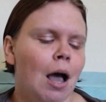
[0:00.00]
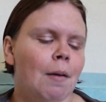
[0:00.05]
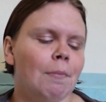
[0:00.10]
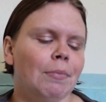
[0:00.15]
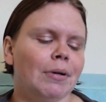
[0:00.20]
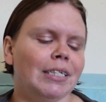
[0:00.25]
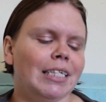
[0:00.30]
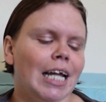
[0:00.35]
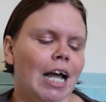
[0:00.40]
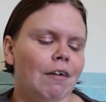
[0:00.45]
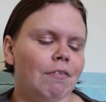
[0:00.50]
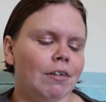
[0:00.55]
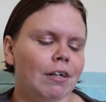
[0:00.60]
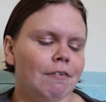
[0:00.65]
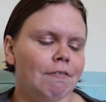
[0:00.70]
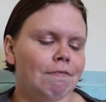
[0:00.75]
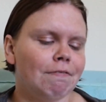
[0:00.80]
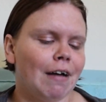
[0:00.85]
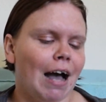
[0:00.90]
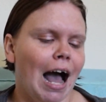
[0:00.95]
but definitely
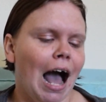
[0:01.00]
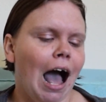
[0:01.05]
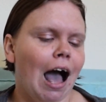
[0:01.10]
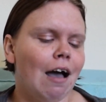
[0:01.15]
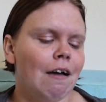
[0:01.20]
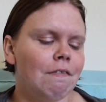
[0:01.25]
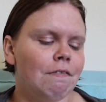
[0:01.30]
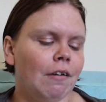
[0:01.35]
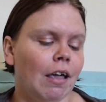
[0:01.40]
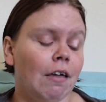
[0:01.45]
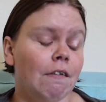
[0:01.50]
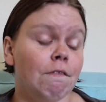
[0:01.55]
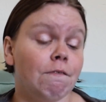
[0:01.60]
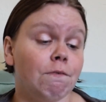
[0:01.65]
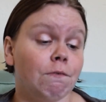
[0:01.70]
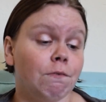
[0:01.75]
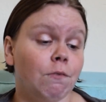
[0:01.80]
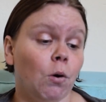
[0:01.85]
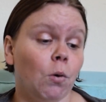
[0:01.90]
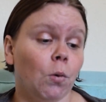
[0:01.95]
5 and
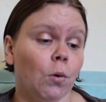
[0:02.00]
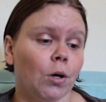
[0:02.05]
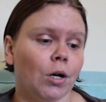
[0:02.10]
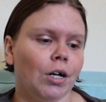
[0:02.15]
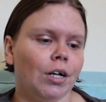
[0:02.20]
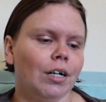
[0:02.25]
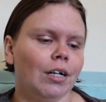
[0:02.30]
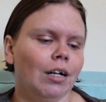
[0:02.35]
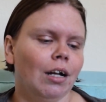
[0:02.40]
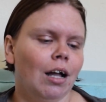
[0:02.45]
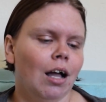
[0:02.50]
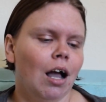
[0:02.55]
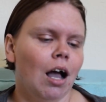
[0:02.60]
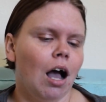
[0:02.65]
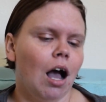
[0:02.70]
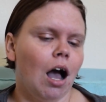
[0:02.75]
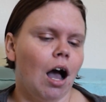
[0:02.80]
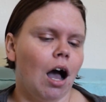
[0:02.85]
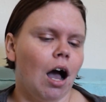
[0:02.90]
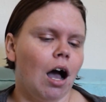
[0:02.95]
4
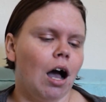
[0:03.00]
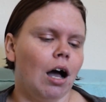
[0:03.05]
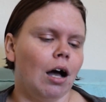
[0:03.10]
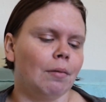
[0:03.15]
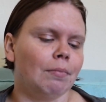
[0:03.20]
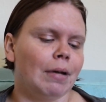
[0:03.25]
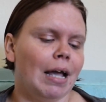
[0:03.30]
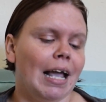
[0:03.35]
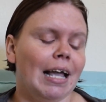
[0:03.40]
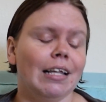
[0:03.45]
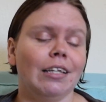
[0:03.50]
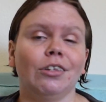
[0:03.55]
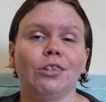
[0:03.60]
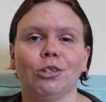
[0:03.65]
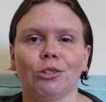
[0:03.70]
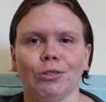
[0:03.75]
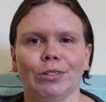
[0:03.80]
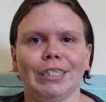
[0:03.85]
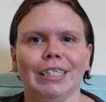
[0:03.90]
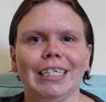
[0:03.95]
and
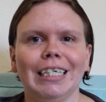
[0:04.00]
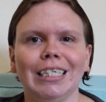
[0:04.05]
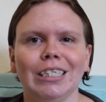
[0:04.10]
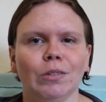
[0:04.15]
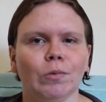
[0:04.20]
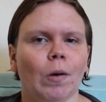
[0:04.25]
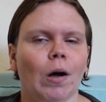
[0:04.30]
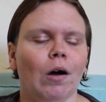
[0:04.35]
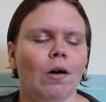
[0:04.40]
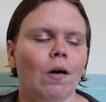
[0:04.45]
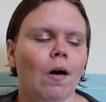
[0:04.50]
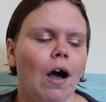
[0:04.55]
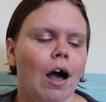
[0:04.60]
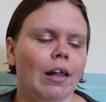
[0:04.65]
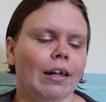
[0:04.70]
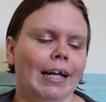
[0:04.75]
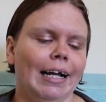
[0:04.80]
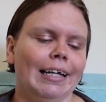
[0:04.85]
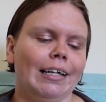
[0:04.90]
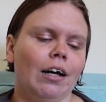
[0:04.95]
3 as well. I
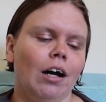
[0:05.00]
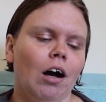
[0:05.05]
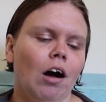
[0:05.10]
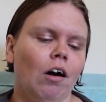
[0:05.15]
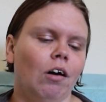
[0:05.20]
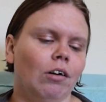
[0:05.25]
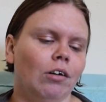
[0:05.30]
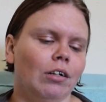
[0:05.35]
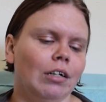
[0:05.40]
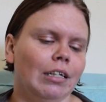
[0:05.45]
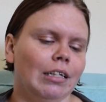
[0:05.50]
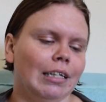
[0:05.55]
like all